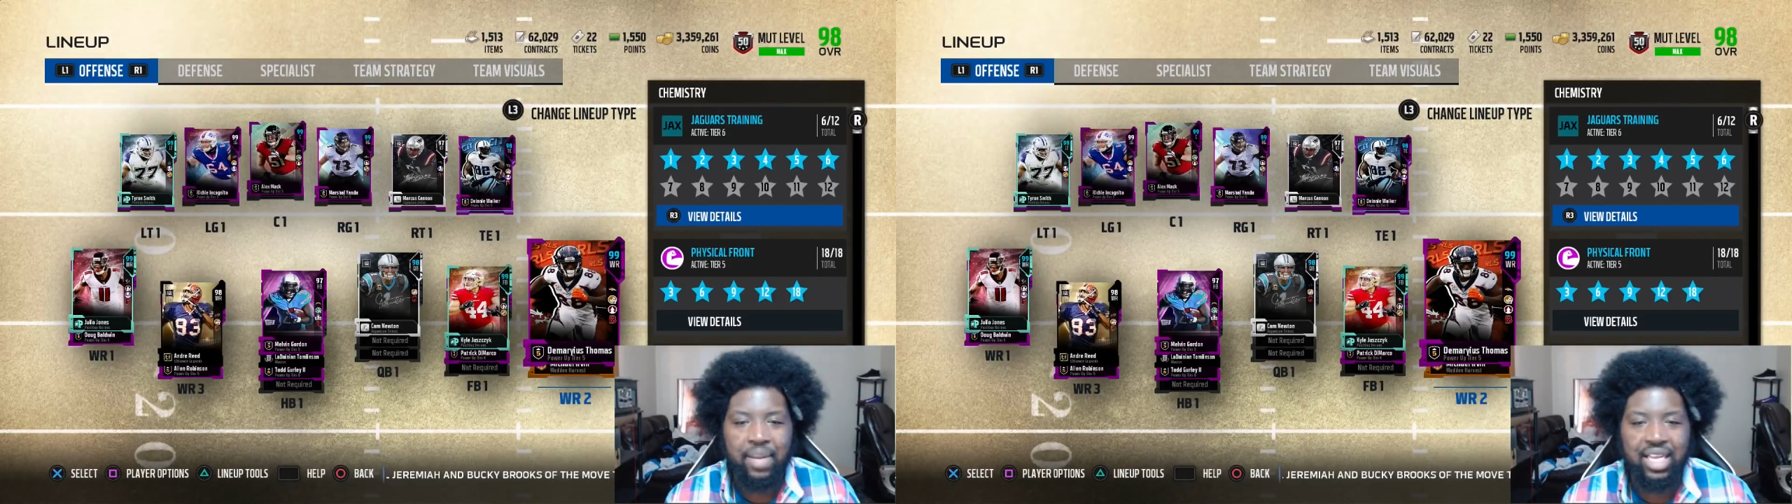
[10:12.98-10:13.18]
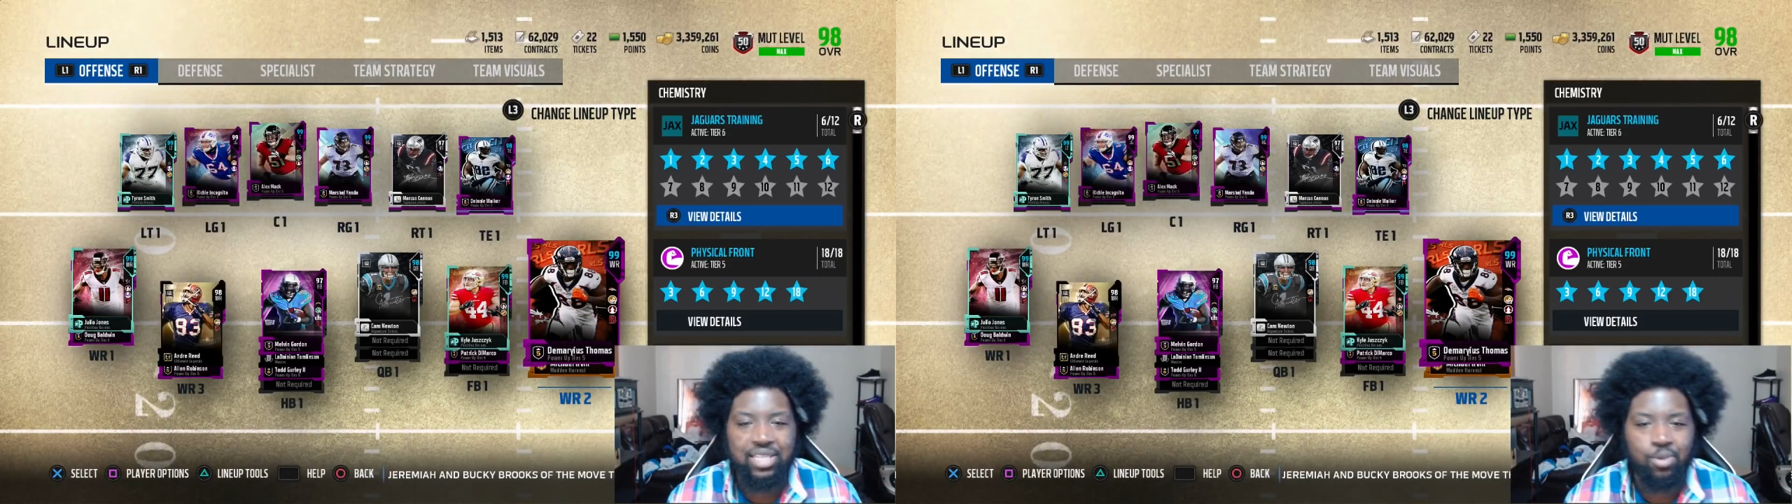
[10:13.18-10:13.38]

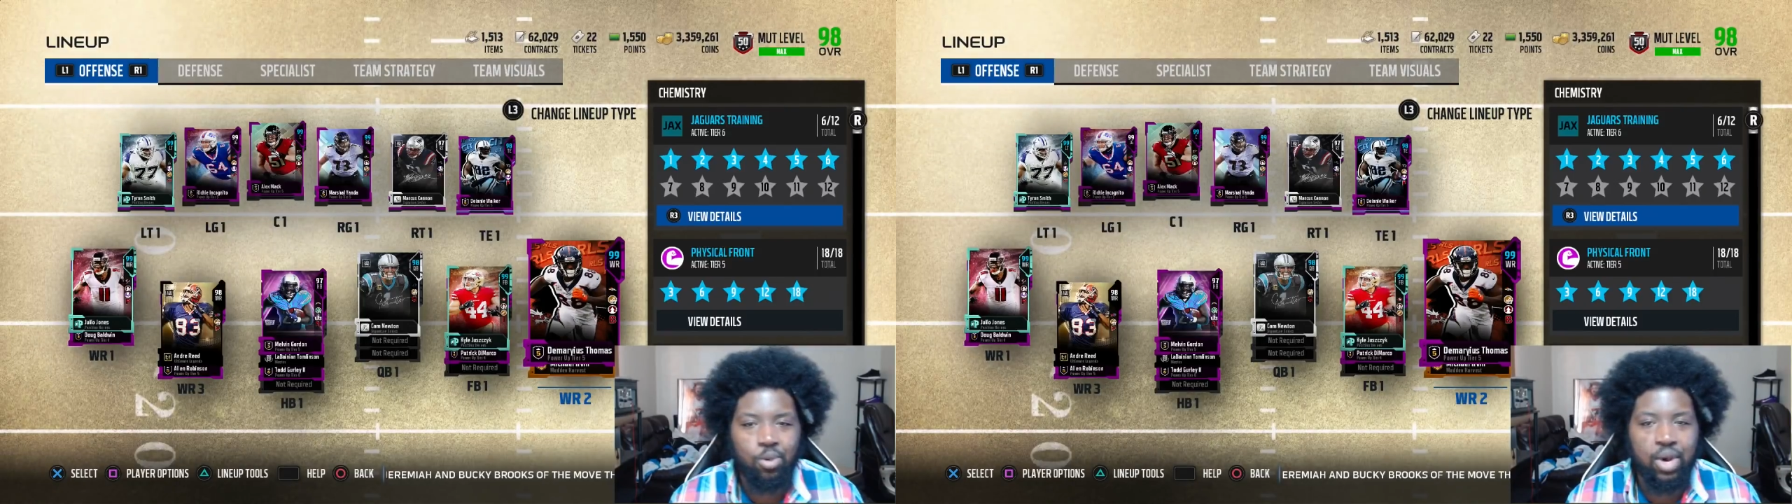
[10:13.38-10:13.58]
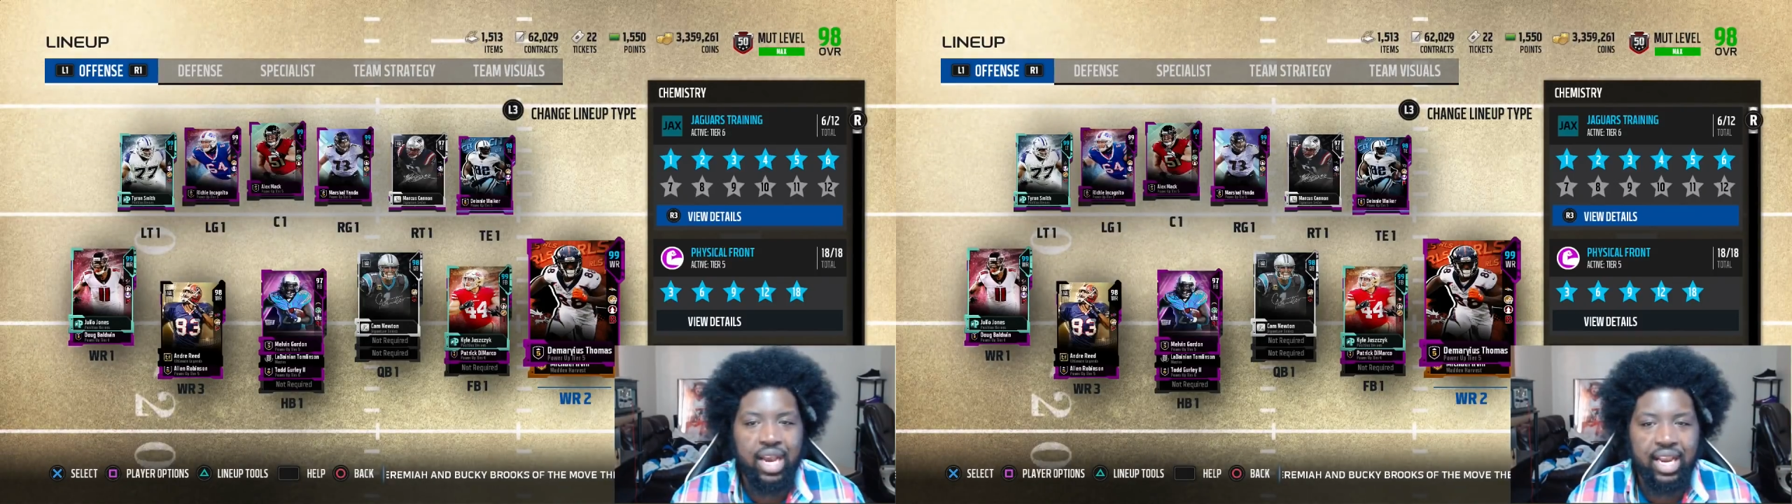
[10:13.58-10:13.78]

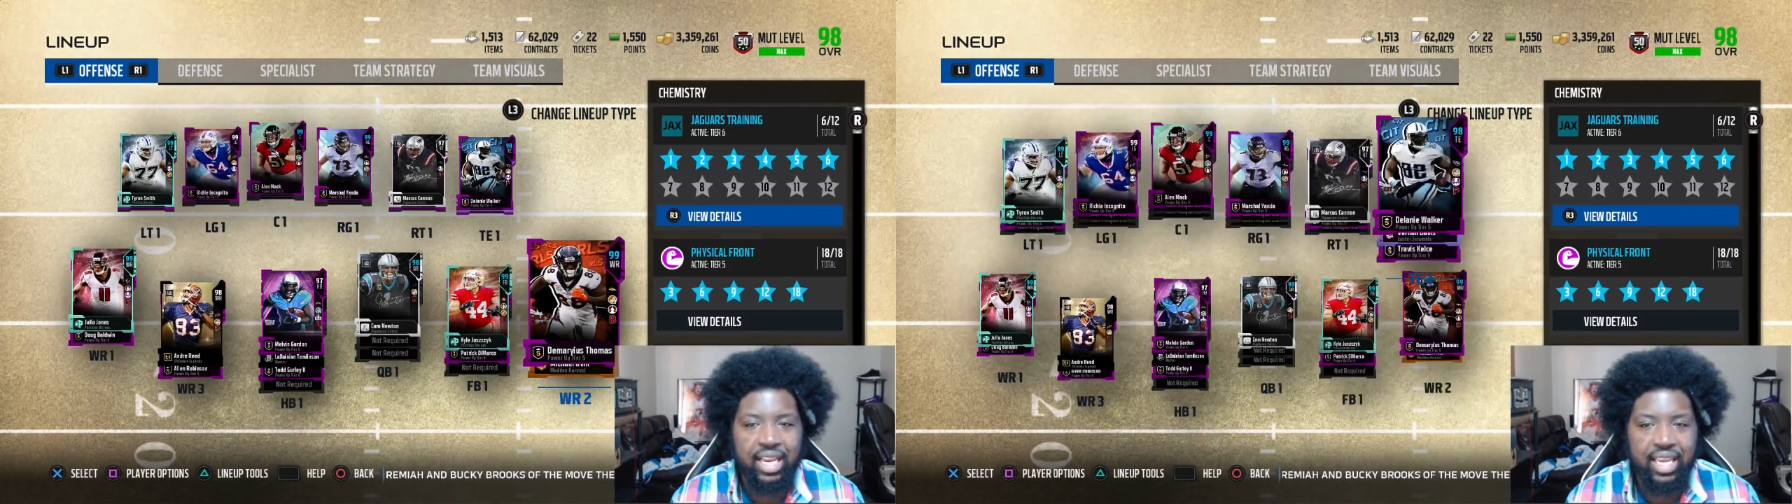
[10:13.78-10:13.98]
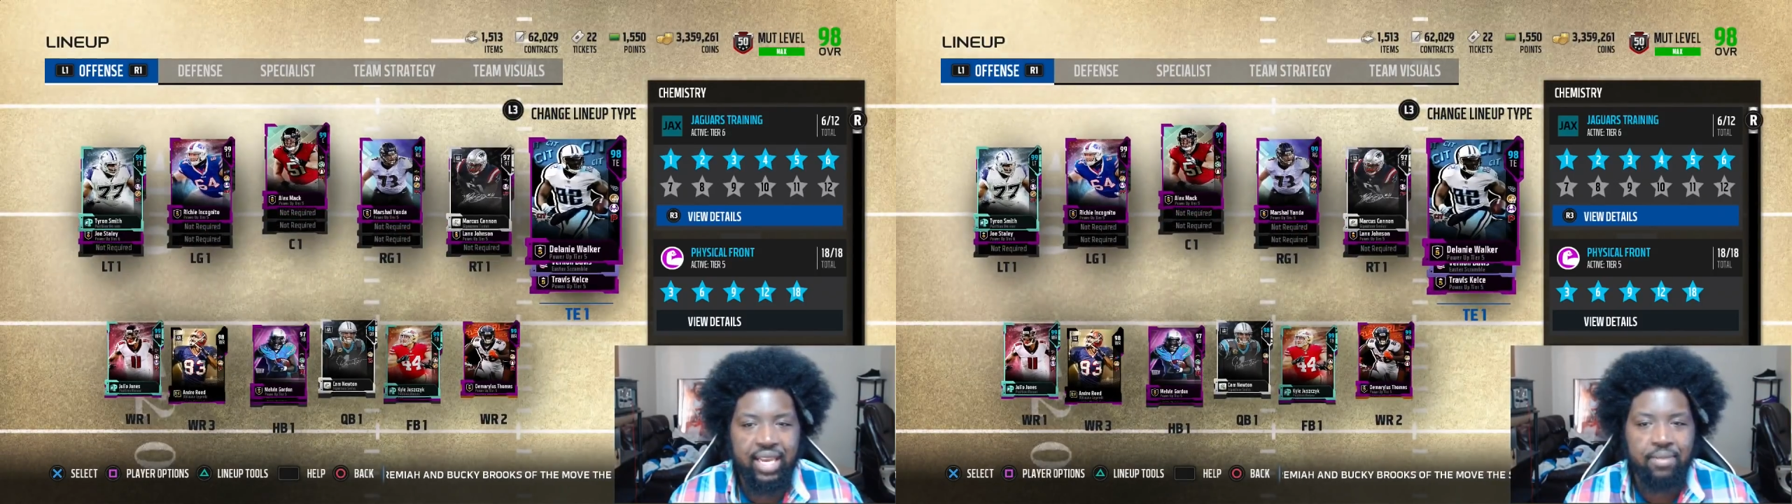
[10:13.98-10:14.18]
+1
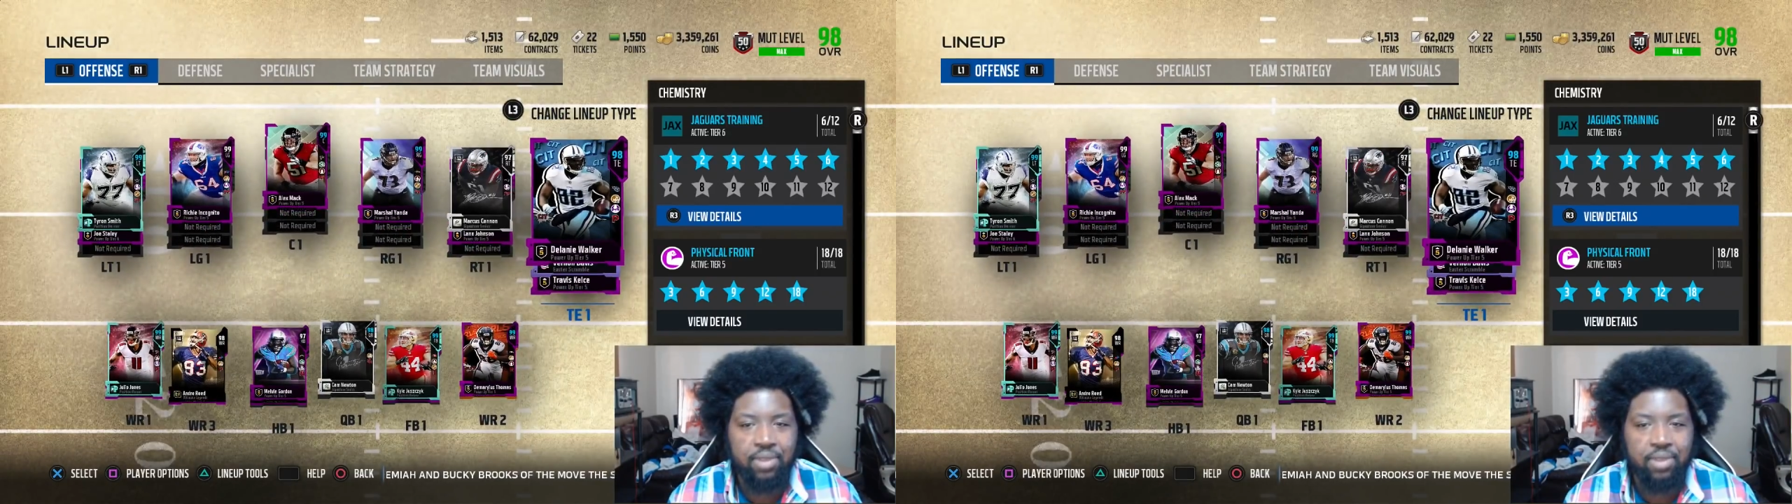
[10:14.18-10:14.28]
and